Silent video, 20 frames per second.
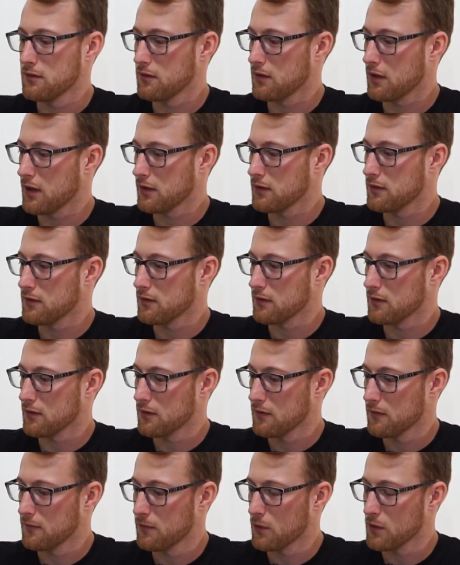like the
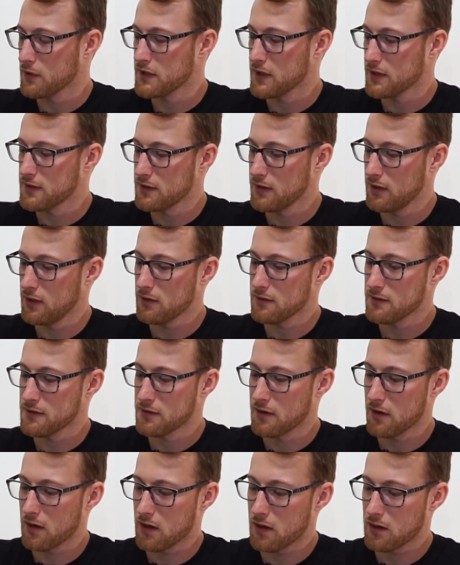416,
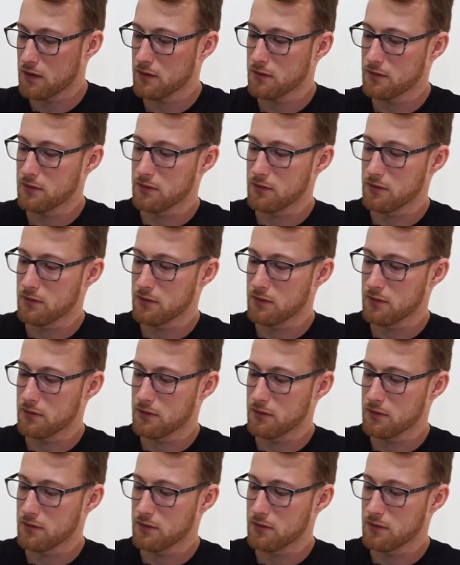SCAR